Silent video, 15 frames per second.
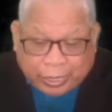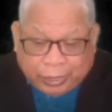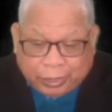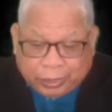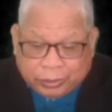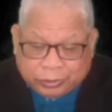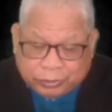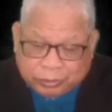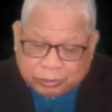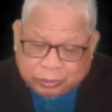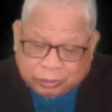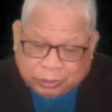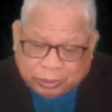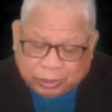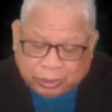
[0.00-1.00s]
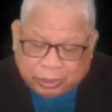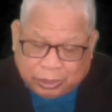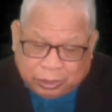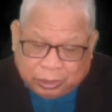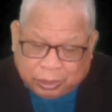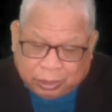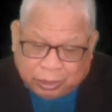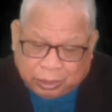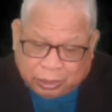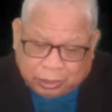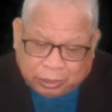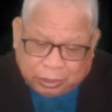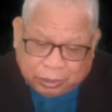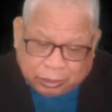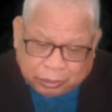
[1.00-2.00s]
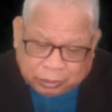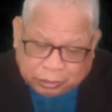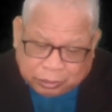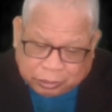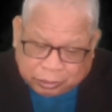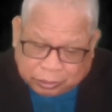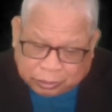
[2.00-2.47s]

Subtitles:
so that is the